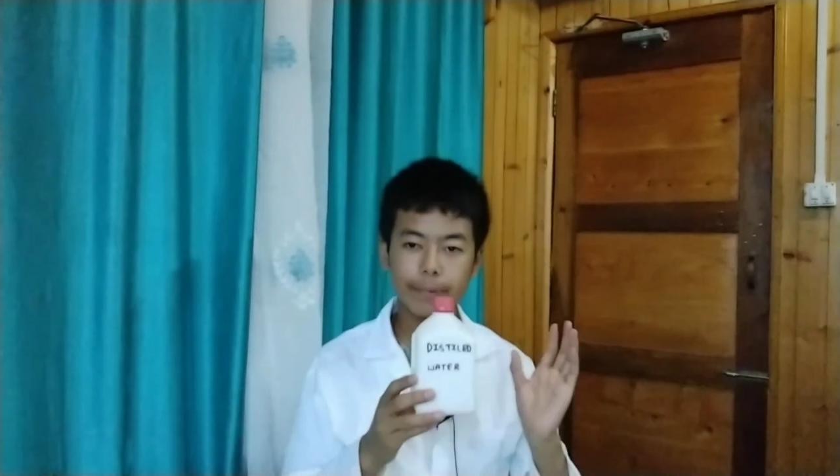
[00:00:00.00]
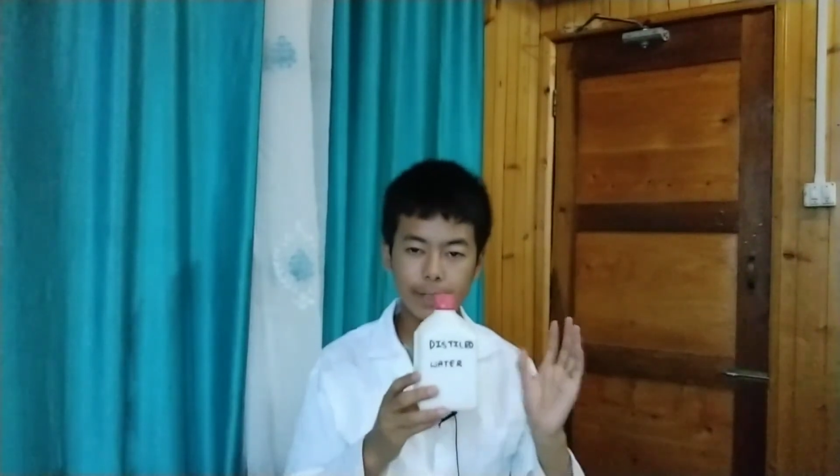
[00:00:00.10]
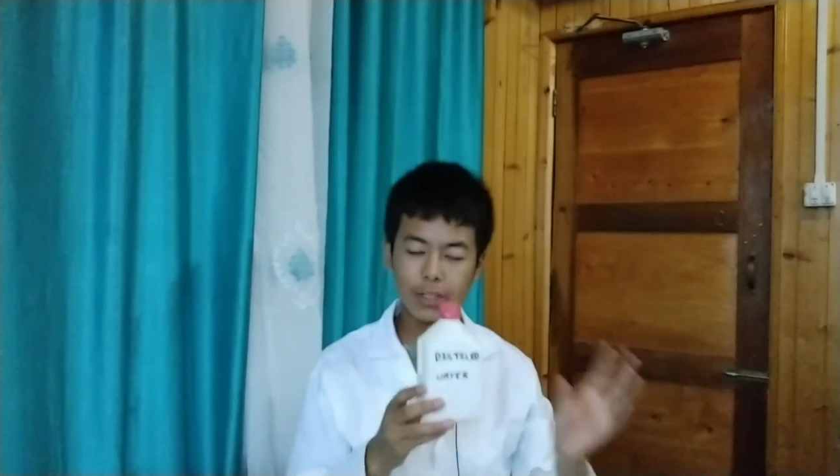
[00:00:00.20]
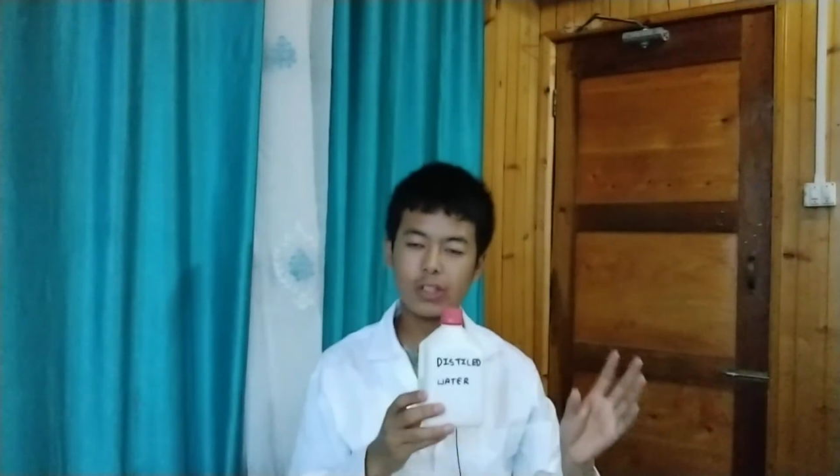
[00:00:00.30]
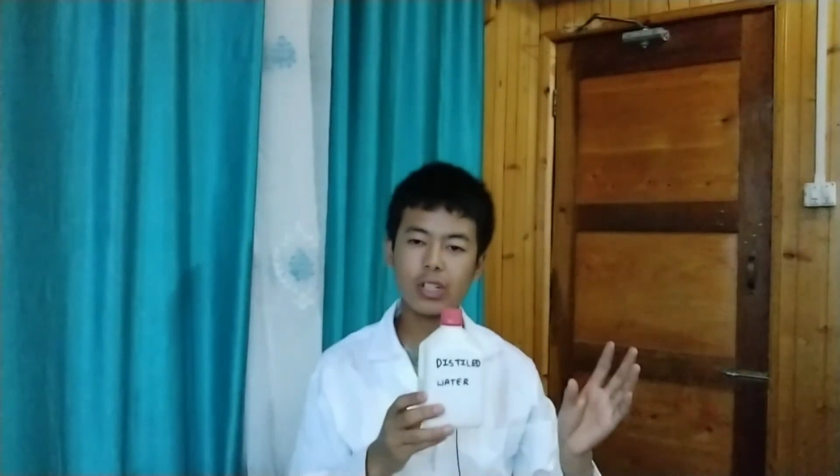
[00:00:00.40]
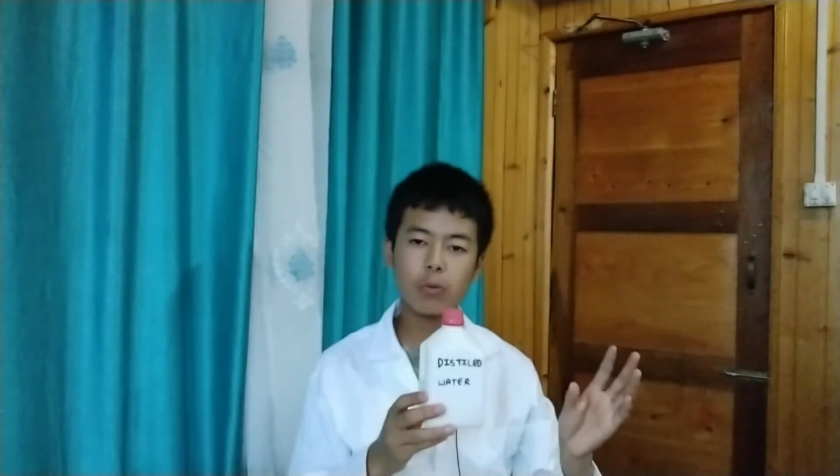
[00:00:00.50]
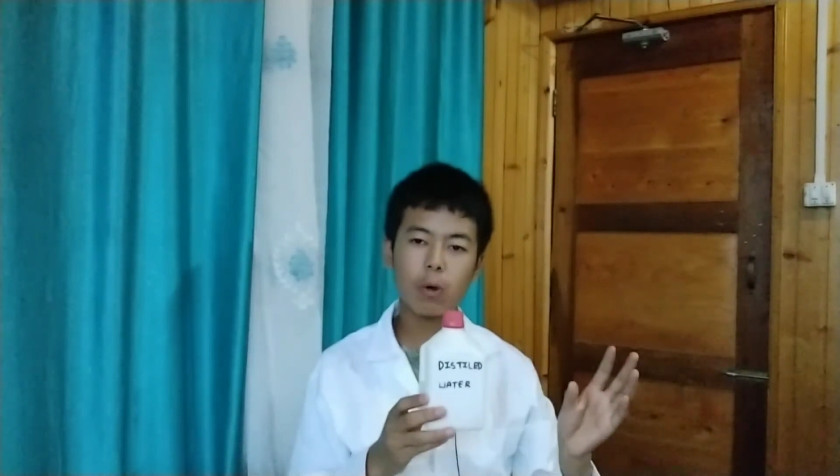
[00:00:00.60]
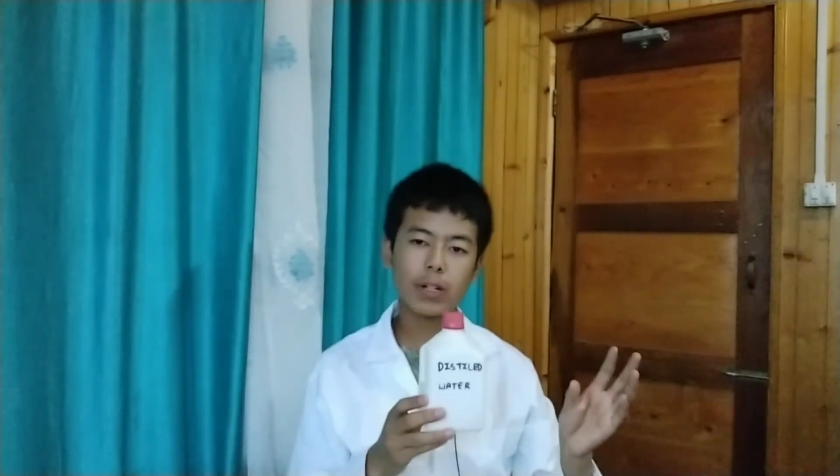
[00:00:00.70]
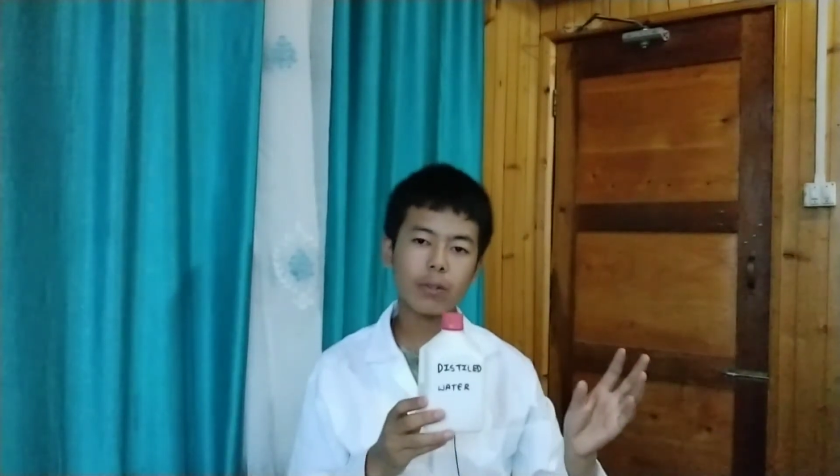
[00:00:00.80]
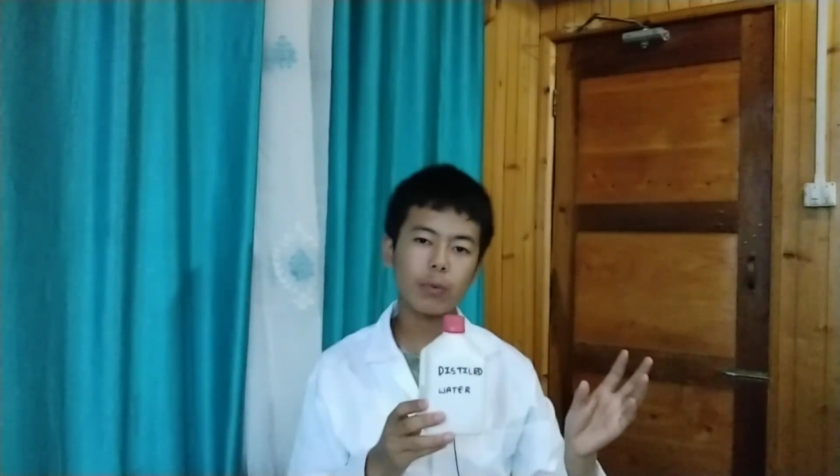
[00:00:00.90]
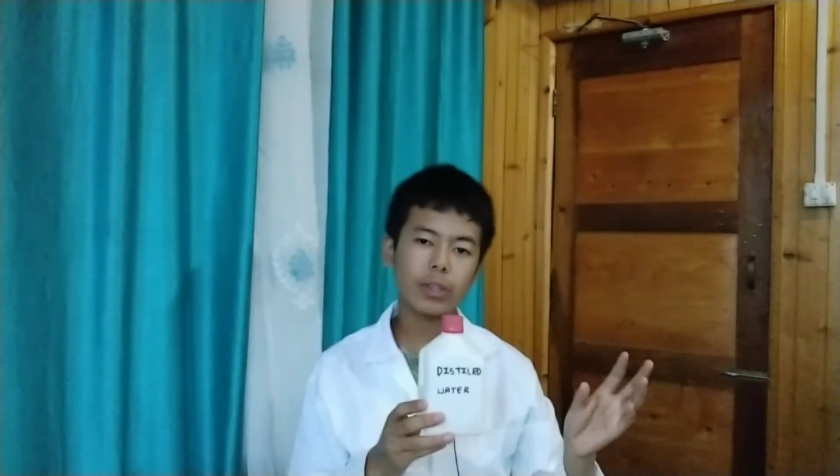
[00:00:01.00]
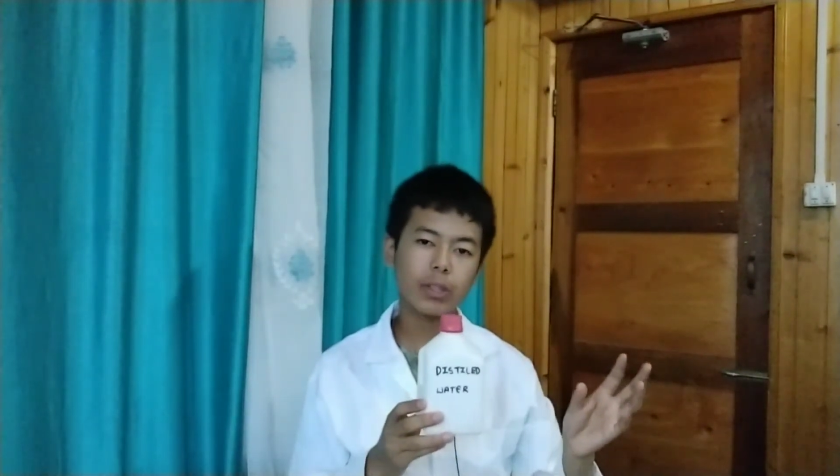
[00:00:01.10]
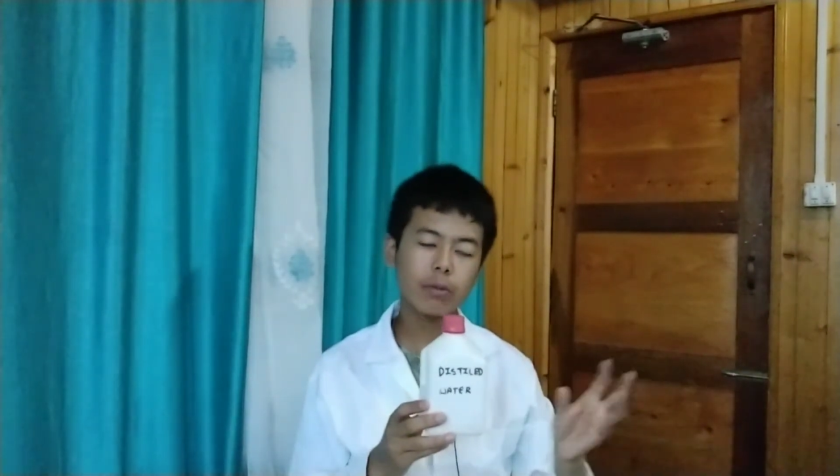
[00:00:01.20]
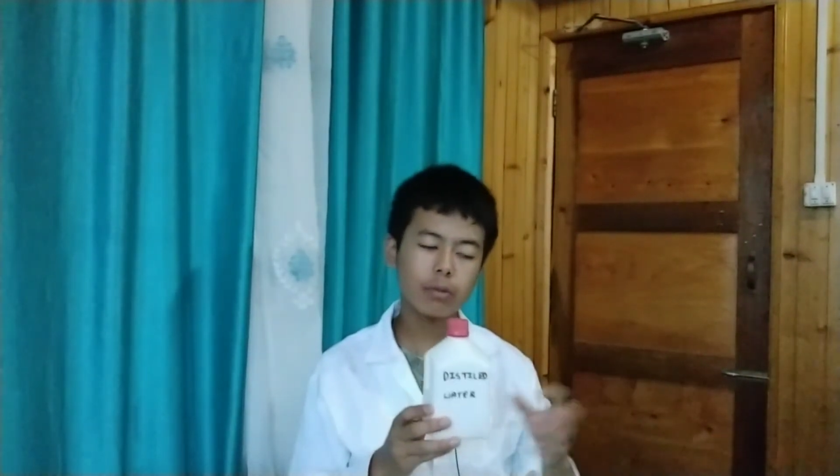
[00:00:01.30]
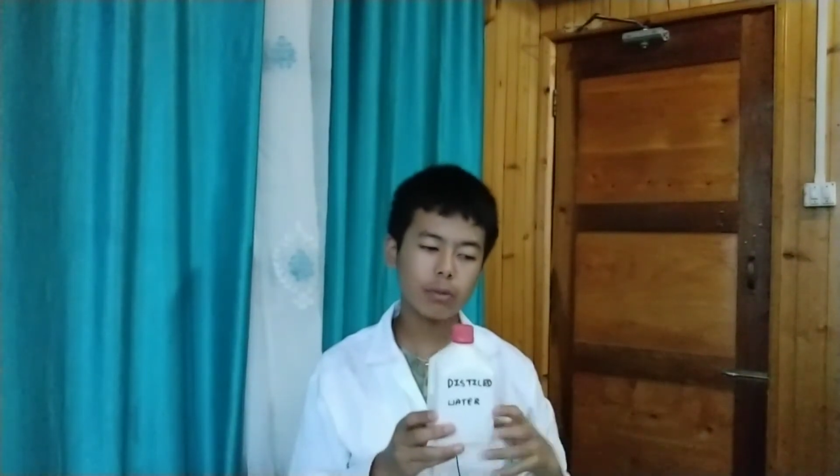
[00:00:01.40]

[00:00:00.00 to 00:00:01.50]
distilled water with you.